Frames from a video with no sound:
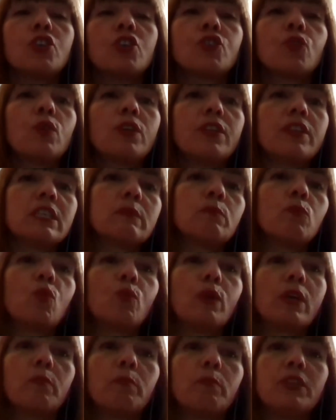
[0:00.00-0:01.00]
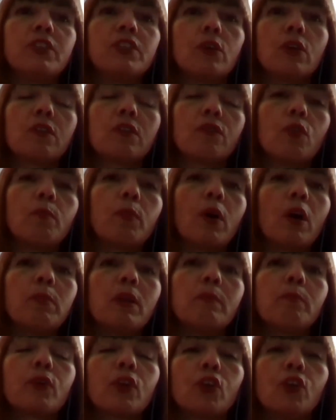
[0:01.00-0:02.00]
surely there's more we could be doing through
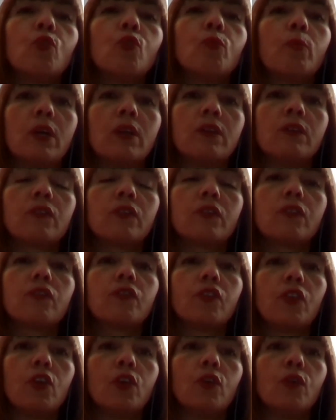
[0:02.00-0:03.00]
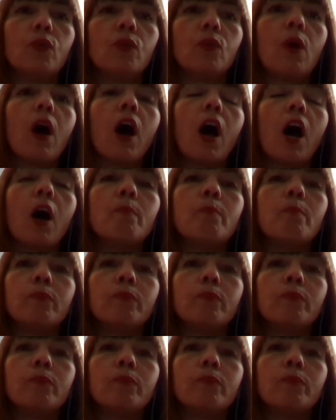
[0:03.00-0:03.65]
public procurement to,